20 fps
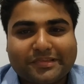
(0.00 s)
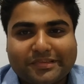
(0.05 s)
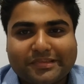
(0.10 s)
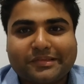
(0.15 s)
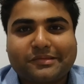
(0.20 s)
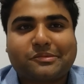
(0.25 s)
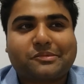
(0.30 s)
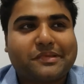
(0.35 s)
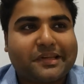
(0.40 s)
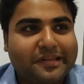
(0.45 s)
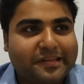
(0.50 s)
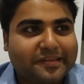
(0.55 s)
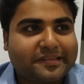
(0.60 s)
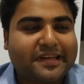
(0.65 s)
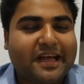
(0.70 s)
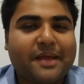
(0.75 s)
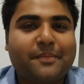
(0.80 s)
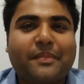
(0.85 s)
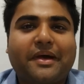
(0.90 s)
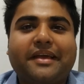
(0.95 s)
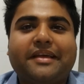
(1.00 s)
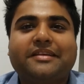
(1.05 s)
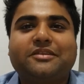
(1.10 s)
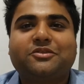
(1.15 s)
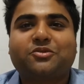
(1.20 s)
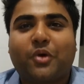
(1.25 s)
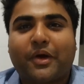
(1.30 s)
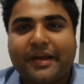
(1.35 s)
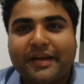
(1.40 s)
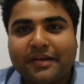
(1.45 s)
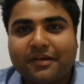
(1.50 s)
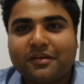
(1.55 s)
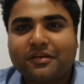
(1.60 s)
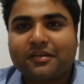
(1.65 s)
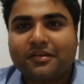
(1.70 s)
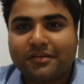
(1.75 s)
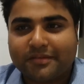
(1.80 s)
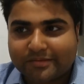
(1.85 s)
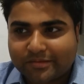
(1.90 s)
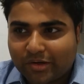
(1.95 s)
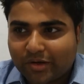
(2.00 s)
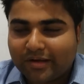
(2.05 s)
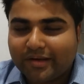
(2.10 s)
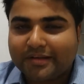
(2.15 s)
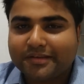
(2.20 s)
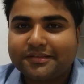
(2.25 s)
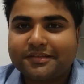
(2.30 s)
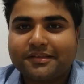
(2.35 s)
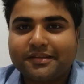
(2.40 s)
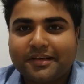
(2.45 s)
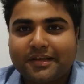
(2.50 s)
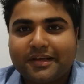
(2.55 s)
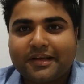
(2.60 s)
So till the time I joined college,